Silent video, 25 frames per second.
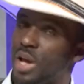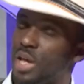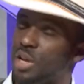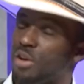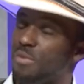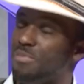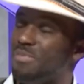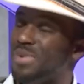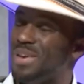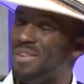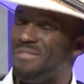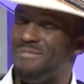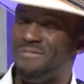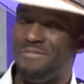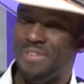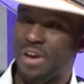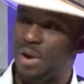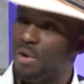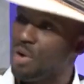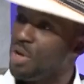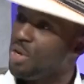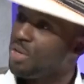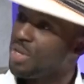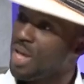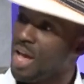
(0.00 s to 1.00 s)
up being
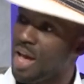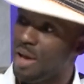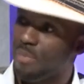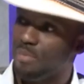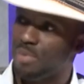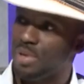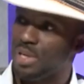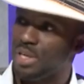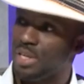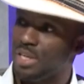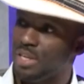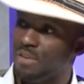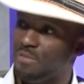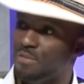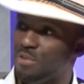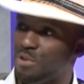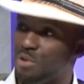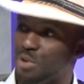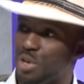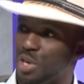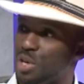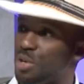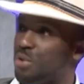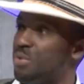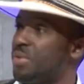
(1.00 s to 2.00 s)
very unhappy if you
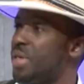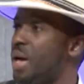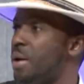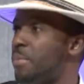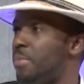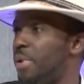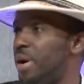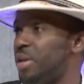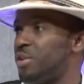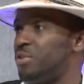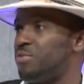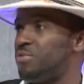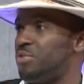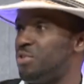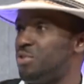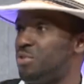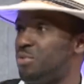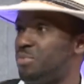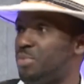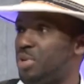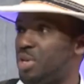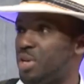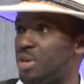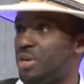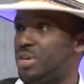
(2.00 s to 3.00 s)
kill that part of you,
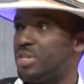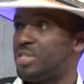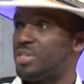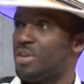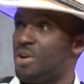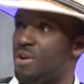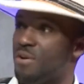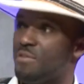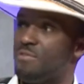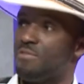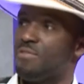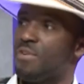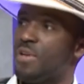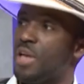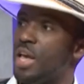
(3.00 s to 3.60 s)
because of,